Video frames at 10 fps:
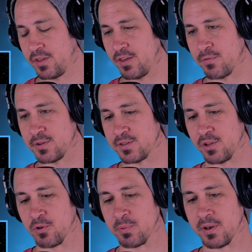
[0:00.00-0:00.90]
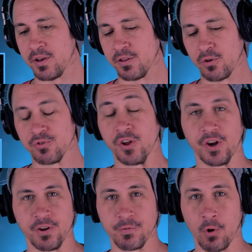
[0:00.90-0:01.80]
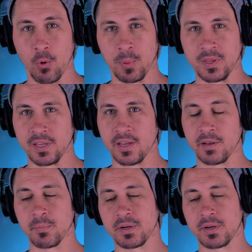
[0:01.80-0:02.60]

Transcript: give us a little nugget of hope at the end,